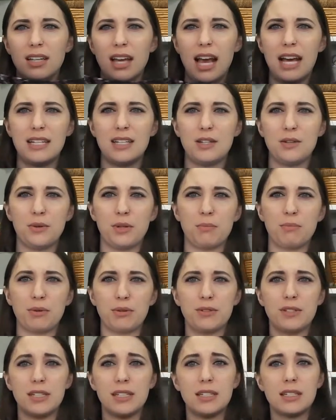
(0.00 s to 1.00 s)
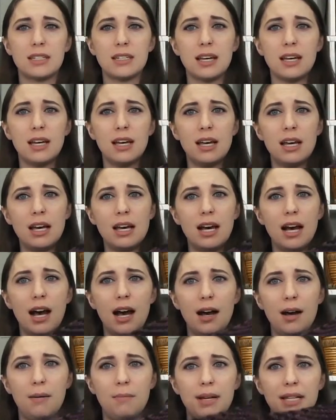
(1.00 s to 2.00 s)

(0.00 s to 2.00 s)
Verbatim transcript: It had to do with bruises. Um,